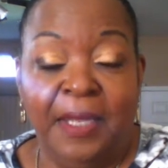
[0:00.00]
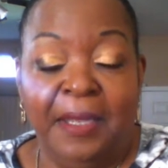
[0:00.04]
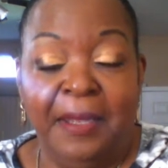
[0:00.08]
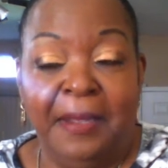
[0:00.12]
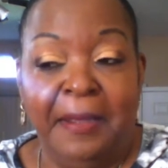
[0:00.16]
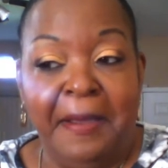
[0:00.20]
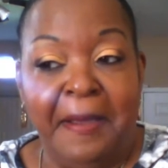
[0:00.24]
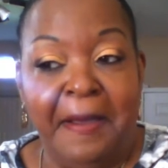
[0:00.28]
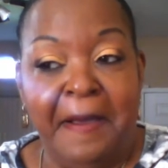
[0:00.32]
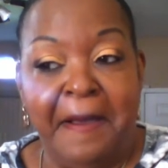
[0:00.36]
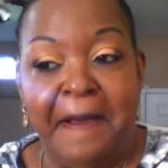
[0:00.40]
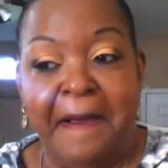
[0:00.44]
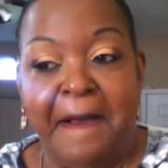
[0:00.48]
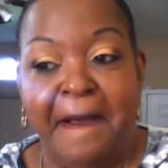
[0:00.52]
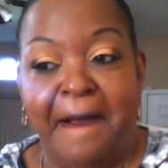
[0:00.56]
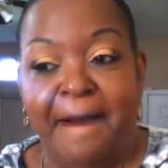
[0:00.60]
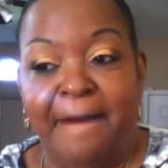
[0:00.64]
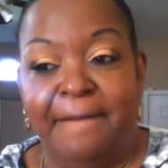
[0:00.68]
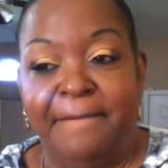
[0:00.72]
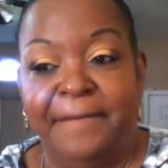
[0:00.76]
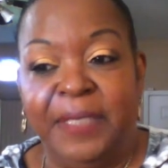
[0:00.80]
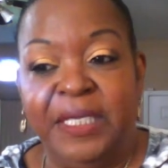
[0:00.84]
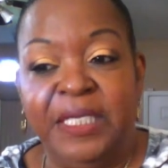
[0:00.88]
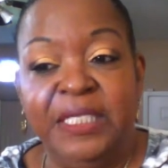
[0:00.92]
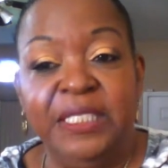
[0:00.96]

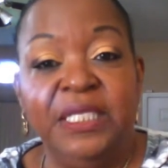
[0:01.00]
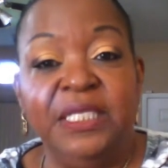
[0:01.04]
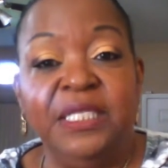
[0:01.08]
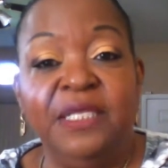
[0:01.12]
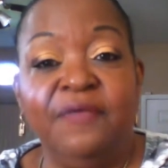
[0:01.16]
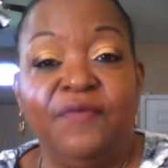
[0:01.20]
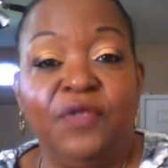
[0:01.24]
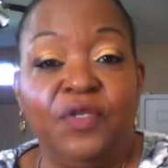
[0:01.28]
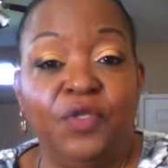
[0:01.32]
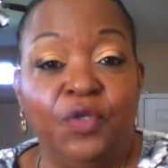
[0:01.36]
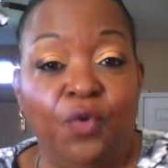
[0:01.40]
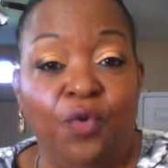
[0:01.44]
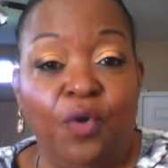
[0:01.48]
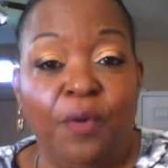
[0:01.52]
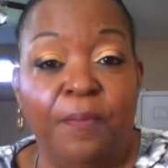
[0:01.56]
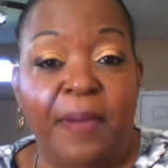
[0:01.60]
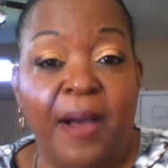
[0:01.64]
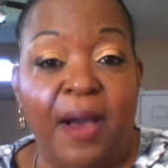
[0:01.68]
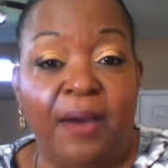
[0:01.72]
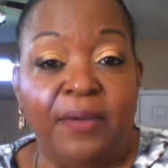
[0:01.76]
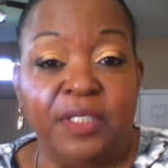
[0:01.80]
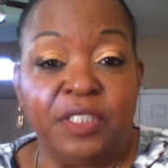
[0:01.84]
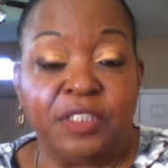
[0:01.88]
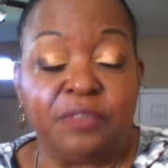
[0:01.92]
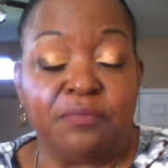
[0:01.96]
He didn't even know
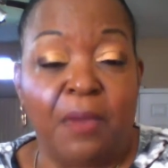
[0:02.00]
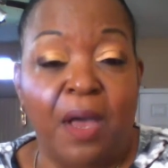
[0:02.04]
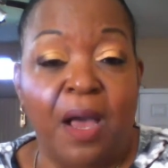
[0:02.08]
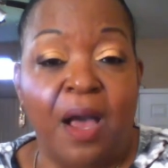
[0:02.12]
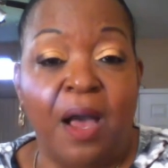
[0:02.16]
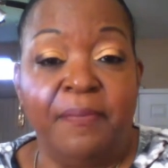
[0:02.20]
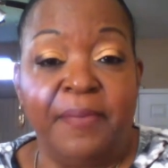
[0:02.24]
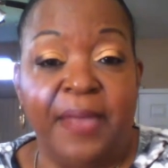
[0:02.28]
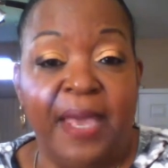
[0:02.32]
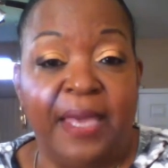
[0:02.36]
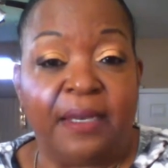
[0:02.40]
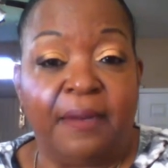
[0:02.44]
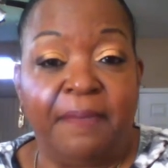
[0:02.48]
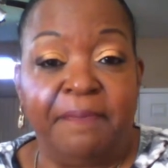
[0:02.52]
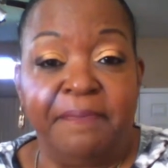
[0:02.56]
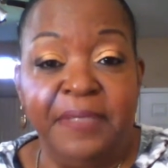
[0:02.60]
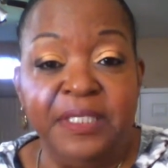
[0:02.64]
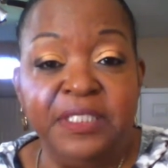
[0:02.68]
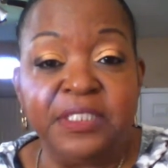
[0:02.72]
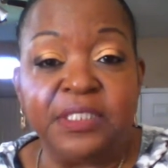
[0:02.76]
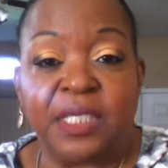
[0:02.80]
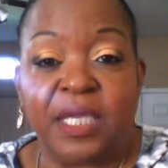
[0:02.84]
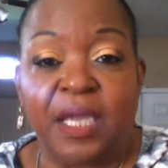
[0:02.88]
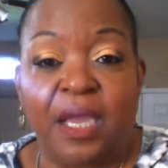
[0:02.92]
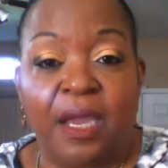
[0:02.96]
about his mom had a
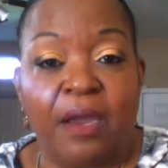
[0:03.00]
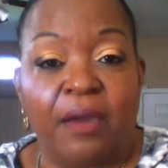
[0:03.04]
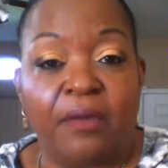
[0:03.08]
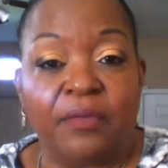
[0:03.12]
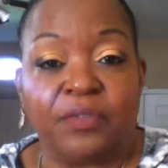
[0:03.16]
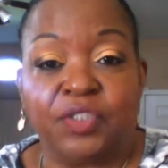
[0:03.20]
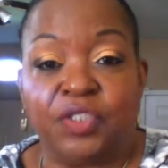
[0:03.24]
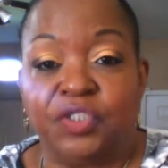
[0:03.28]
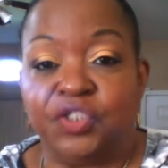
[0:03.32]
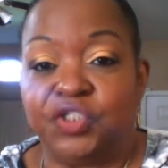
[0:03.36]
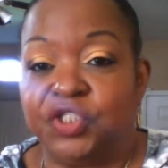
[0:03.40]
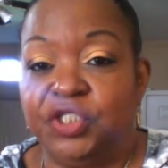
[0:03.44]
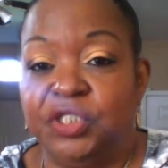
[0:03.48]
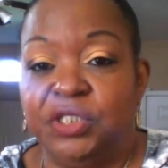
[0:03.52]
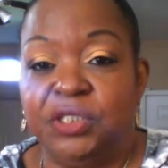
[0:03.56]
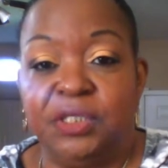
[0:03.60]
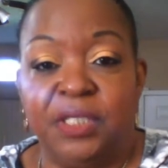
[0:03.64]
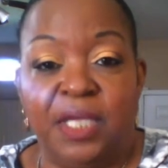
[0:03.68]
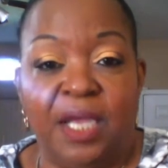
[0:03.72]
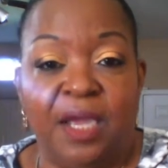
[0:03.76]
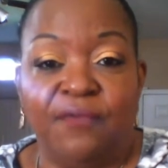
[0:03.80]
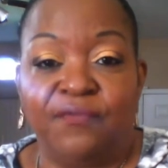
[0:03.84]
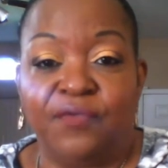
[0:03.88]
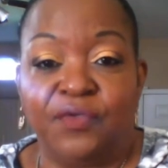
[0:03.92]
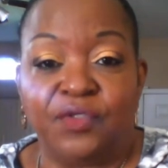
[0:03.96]
miscarriage, and she
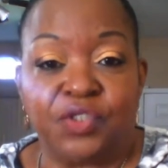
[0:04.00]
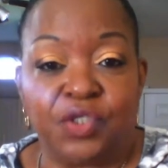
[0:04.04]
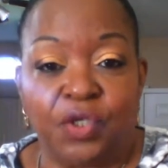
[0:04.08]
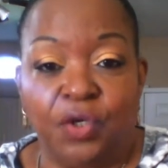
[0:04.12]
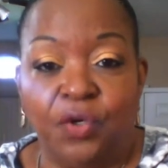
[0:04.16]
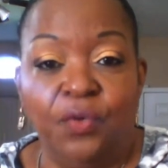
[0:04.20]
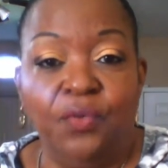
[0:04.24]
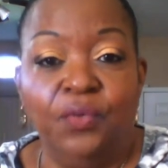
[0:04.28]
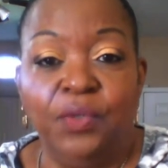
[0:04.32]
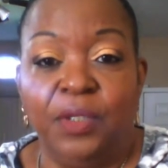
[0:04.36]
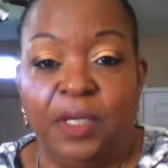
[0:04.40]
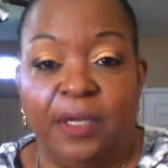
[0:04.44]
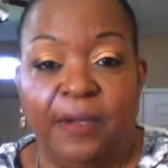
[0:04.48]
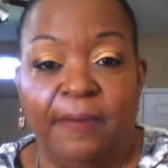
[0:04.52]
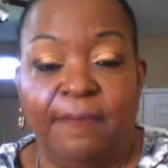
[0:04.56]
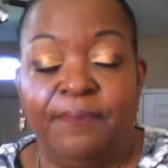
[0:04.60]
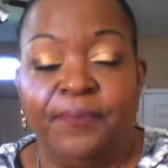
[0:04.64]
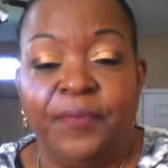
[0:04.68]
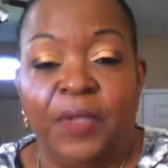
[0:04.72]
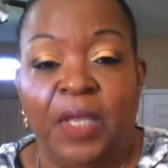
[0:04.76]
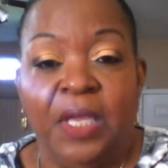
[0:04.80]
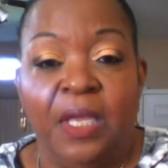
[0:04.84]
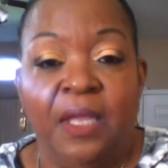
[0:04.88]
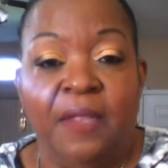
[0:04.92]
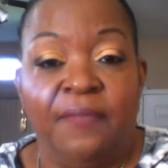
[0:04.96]
never told him
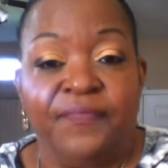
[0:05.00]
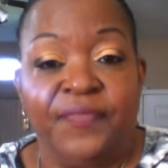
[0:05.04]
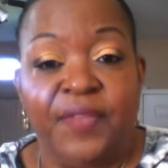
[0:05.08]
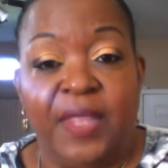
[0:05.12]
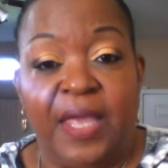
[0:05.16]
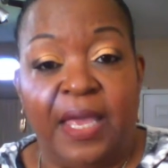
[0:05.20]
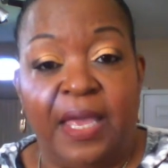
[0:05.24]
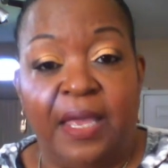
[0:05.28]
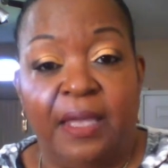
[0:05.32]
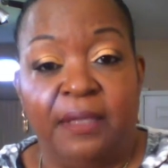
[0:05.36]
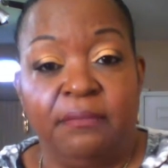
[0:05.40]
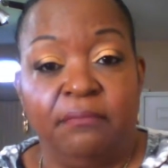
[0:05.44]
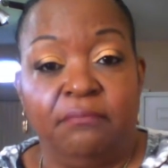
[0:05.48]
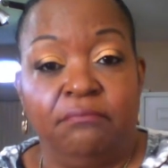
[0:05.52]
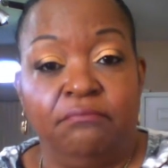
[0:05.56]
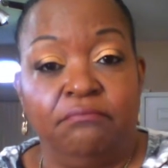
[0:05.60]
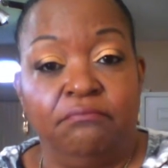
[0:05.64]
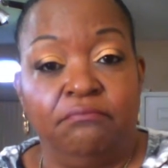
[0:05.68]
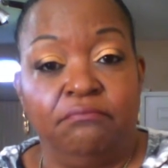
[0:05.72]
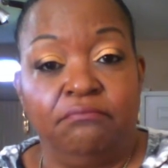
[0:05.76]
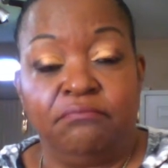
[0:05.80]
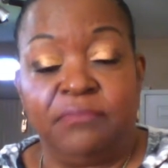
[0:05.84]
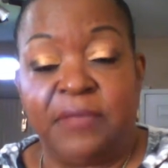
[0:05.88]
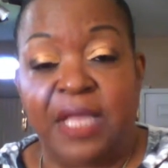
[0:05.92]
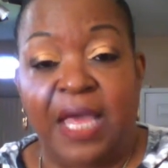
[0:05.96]
that
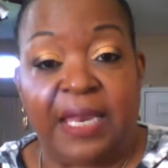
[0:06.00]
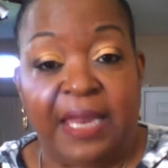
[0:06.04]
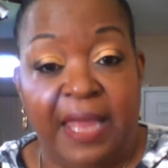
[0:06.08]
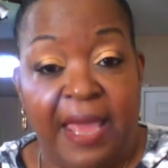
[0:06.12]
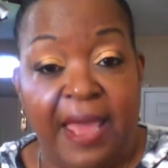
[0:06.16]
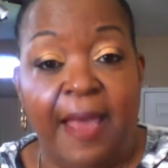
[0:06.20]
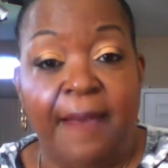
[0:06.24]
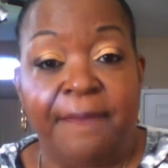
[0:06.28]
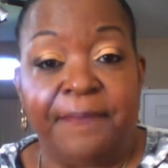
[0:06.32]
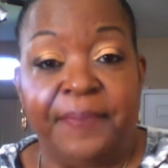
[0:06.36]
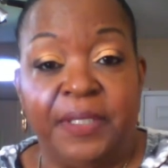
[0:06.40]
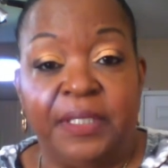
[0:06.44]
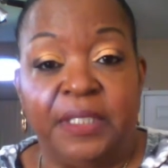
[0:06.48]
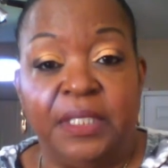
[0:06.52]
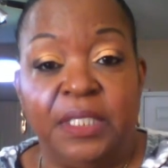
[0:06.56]
happened.